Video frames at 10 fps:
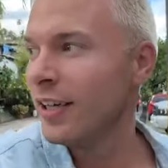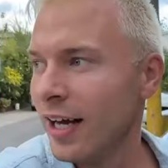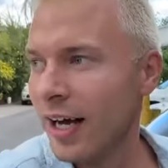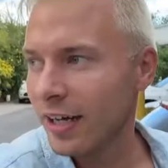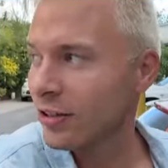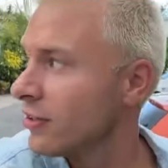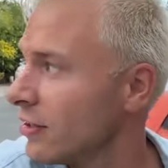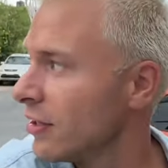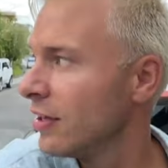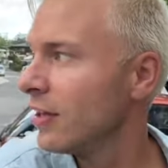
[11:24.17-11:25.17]
and a,
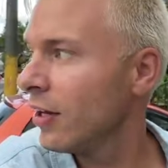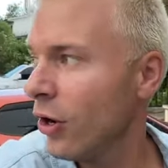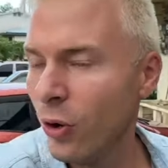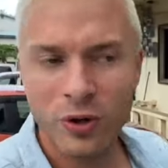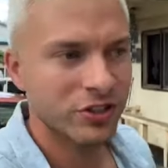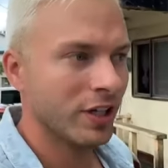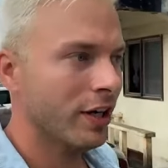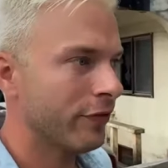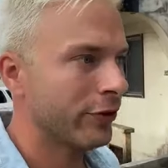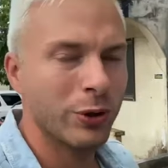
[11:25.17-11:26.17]
oh, it's a lot
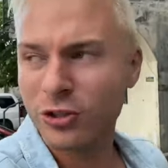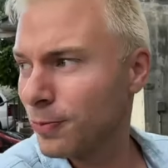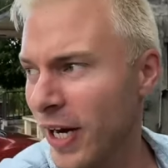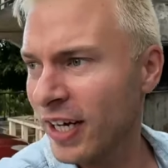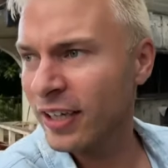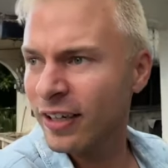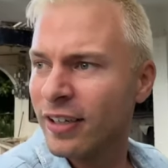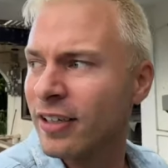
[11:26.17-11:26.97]
of dogs barking here.